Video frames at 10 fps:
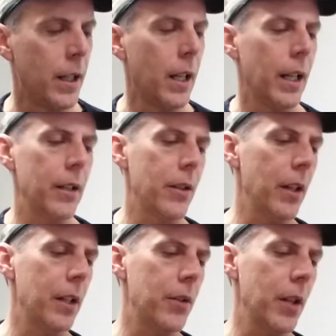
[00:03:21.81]
It's
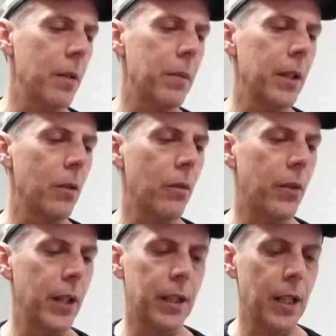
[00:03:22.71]
not a big
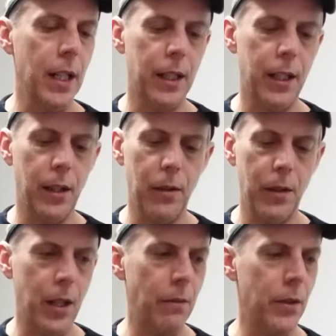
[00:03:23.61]
thick neck.
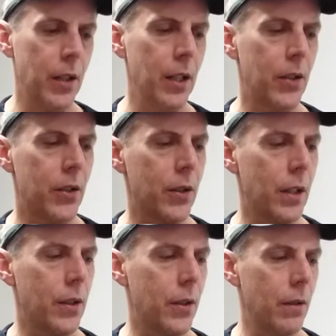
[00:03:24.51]
I would say
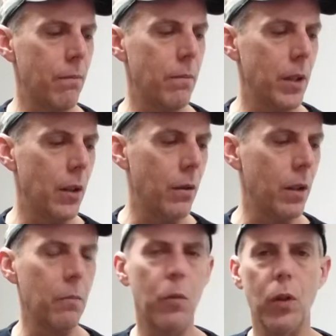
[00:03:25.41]
it's a
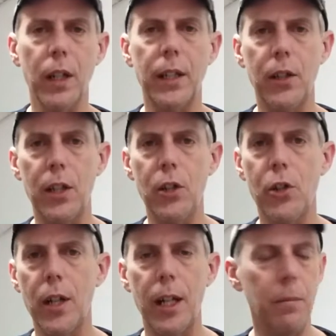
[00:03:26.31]
more like a D
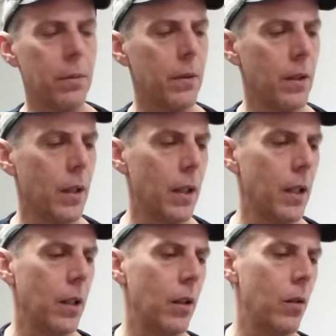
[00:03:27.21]
shape
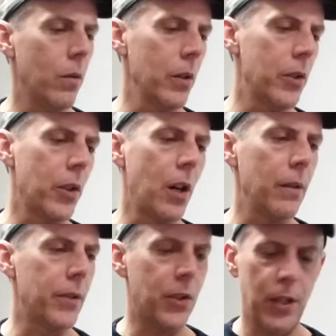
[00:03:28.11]
or a
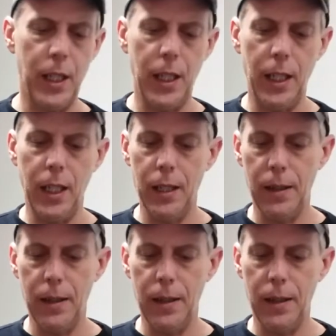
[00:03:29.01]
soft C.